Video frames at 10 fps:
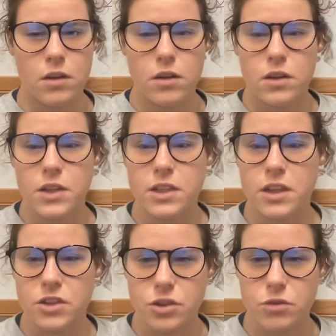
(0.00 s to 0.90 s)
The
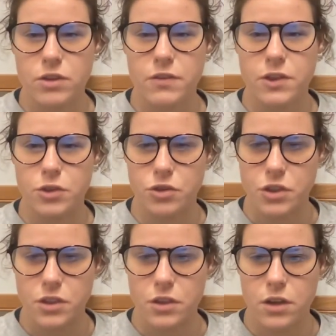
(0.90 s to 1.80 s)
Industrial
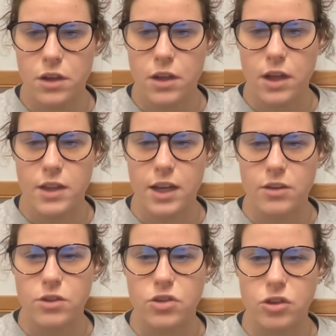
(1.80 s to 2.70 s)
Revolution allowed
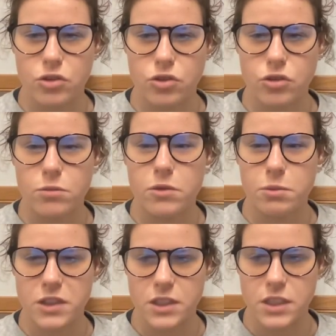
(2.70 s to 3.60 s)
the social
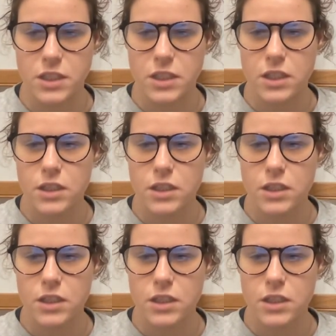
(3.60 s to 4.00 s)
mobility